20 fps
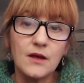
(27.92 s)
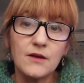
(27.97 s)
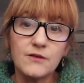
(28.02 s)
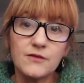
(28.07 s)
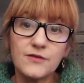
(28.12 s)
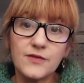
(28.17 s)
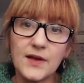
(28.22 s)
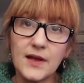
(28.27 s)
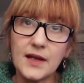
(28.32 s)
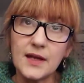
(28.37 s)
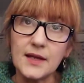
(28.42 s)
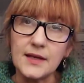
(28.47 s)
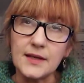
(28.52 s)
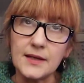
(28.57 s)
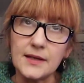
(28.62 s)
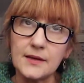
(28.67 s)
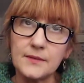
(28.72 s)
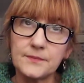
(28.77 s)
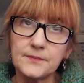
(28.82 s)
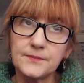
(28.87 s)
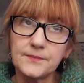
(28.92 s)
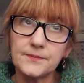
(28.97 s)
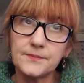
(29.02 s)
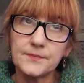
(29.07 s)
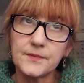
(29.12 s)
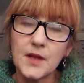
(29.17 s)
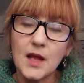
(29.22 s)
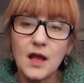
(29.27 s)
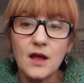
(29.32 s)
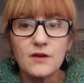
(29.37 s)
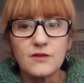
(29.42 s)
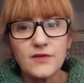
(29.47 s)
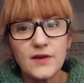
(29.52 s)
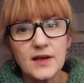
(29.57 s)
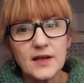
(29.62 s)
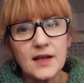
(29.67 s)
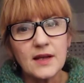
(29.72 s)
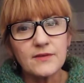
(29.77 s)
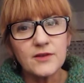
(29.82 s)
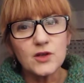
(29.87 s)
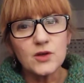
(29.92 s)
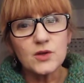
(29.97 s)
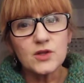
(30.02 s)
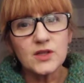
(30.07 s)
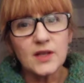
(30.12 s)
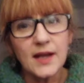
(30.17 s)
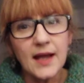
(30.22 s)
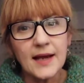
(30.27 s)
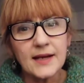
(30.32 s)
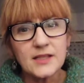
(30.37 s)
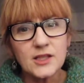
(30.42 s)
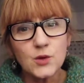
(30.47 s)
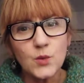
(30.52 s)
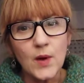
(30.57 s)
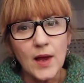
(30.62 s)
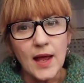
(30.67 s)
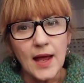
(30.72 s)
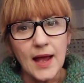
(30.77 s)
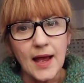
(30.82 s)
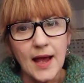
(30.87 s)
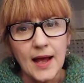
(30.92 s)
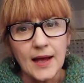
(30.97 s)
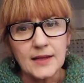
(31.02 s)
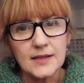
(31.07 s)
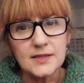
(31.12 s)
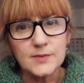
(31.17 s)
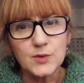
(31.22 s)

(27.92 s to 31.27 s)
Fee never used to like to wear hats,